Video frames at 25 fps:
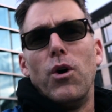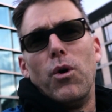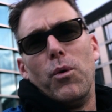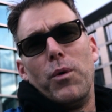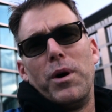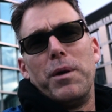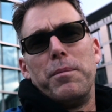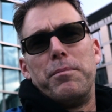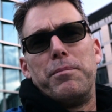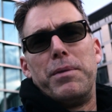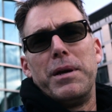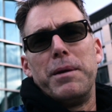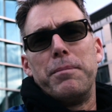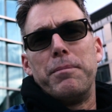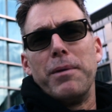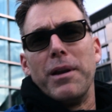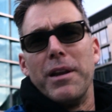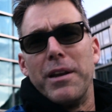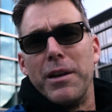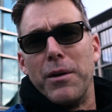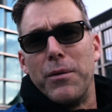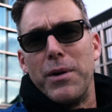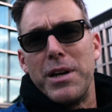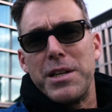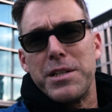or when people
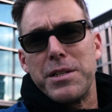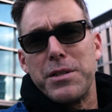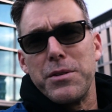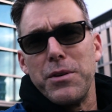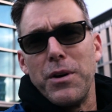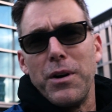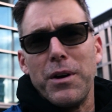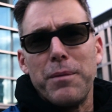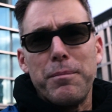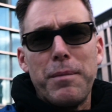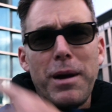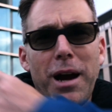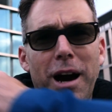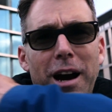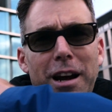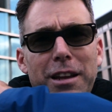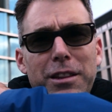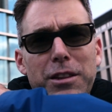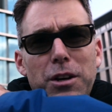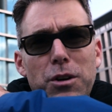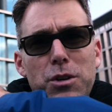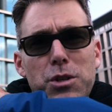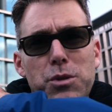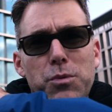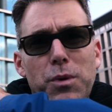in a restaurant behind
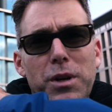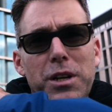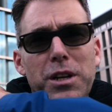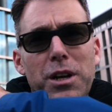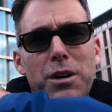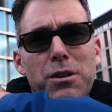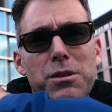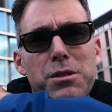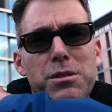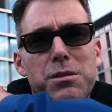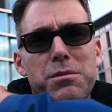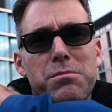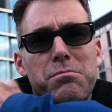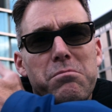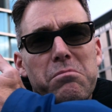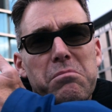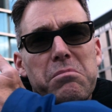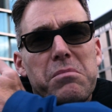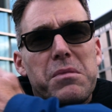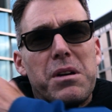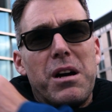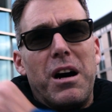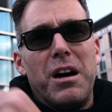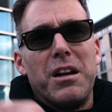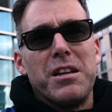those windows
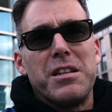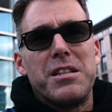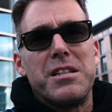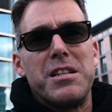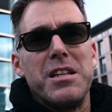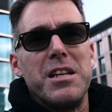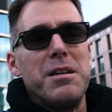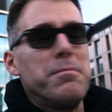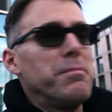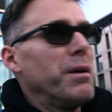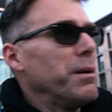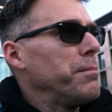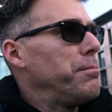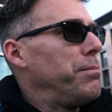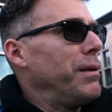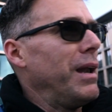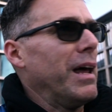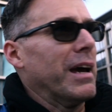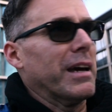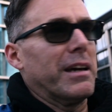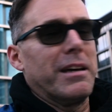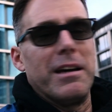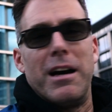can't see but black